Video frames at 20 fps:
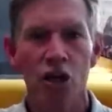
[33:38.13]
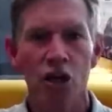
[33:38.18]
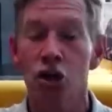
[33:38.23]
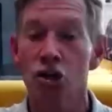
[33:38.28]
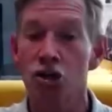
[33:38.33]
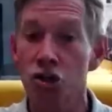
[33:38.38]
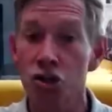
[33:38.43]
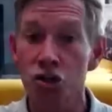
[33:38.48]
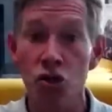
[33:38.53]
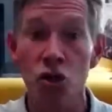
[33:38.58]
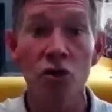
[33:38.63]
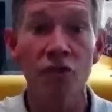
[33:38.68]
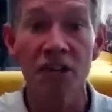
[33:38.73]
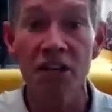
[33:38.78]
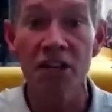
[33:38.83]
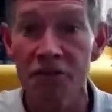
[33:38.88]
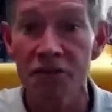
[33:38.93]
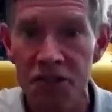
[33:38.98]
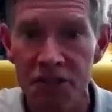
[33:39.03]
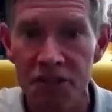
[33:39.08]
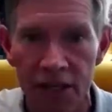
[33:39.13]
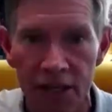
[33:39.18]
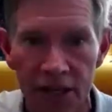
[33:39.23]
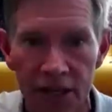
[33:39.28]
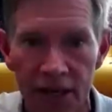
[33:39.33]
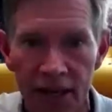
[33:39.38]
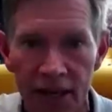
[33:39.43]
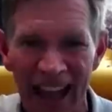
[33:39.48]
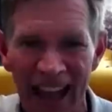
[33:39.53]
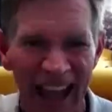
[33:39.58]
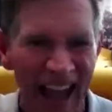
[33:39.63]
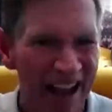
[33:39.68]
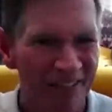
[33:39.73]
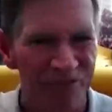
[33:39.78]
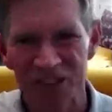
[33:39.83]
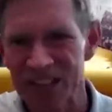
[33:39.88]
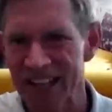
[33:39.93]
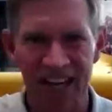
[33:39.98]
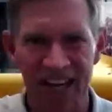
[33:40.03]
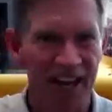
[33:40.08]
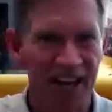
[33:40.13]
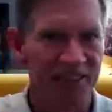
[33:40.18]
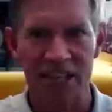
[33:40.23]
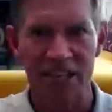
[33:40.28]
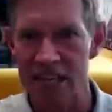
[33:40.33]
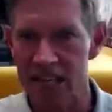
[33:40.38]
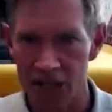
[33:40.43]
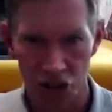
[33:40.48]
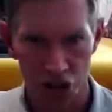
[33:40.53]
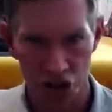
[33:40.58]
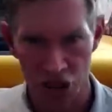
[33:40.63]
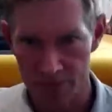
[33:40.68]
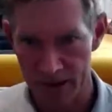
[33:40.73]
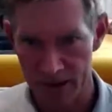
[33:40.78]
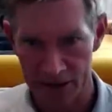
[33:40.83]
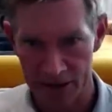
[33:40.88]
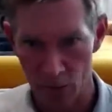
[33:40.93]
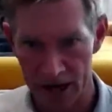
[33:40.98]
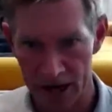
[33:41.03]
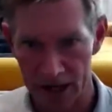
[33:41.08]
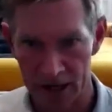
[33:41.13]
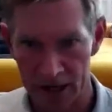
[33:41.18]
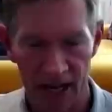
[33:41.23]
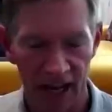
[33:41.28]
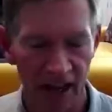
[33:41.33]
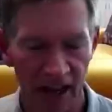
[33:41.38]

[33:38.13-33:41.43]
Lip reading: conservatives have to get on the ESG bandwagon.